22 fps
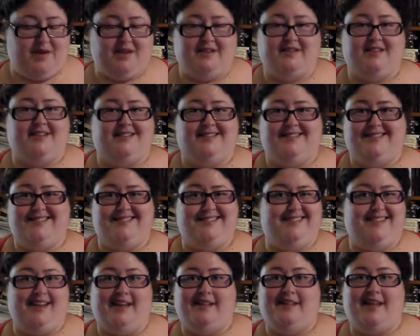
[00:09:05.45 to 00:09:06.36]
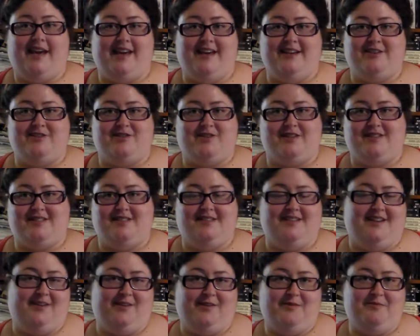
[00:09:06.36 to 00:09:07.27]
mentioned that they get
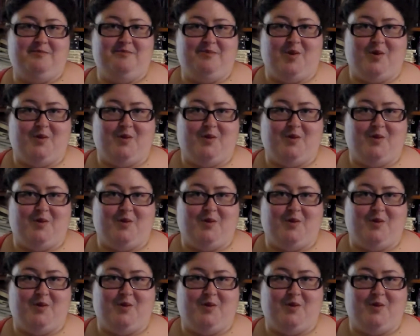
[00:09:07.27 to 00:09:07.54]
dressed, you know,